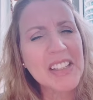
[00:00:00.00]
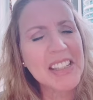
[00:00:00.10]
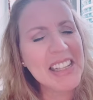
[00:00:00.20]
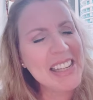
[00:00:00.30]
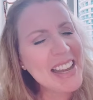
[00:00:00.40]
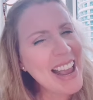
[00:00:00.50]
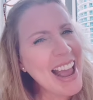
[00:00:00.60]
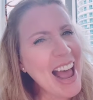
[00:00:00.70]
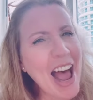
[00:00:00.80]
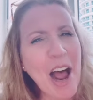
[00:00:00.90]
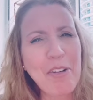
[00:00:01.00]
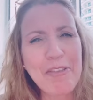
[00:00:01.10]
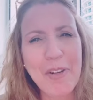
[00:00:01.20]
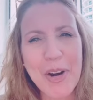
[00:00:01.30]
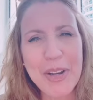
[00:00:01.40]
to see how
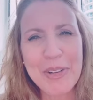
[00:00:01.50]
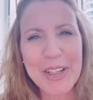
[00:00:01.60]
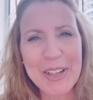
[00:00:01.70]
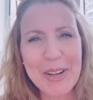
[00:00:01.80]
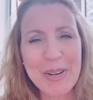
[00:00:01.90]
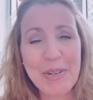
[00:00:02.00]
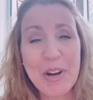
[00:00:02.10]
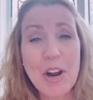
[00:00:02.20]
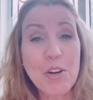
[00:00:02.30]
far you can go.